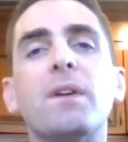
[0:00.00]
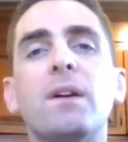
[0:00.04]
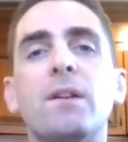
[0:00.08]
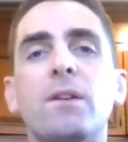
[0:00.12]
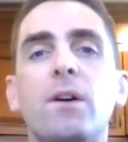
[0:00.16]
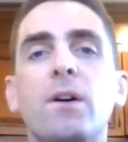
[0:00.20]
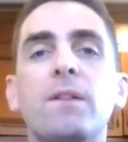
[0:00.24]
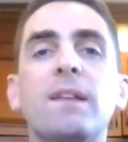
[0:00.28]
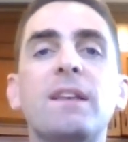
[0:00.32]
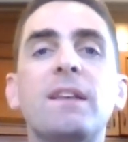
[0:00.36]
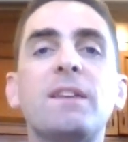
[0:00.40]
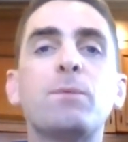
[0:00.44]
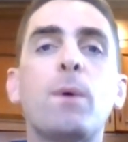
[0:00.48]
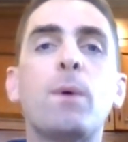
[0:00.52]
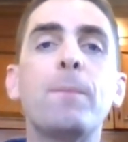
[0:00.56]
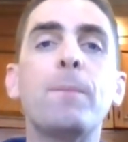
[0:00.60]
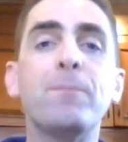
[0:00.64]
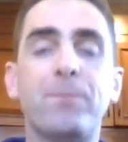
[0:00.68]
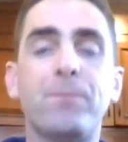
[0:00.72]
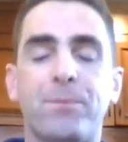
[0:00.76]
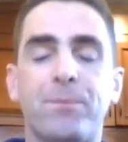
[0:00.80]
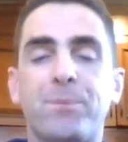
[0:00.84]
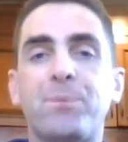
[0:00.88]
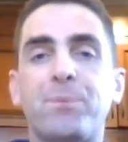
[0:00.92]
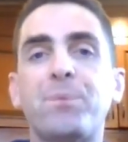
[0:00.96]
Now in this
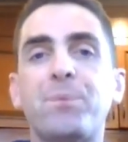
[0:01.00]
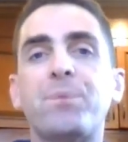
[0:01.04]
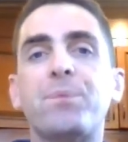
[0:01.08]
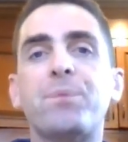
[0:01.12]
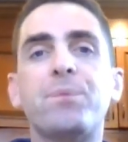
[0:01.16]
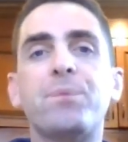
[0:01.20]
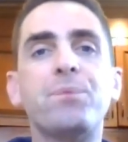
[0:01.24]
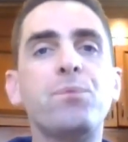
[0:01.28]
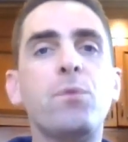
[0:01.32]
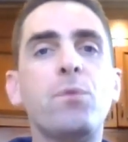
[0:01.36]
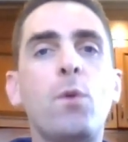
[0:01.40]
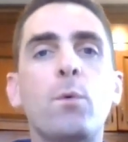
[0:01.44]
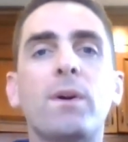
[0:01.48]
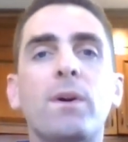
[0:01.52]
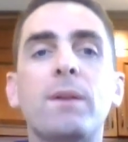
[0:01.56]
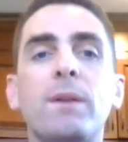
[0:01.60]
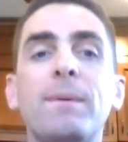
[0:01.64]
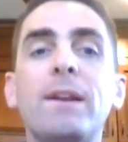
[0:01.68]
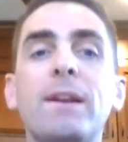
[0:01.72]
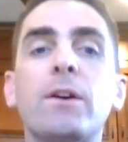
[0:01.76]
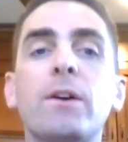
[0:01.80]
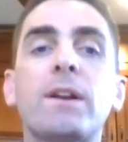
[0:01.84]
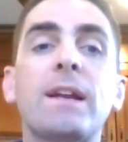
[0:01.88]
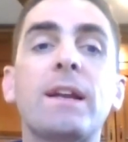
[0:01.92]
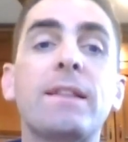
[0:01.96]
one, we're going to
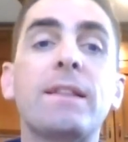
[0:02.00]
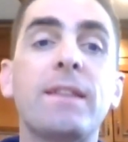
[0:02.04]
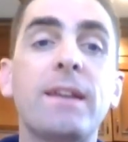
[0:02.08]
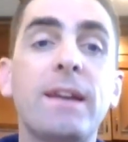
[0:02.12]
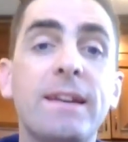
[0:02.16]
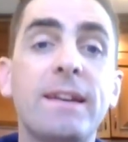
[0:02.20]
be looking at the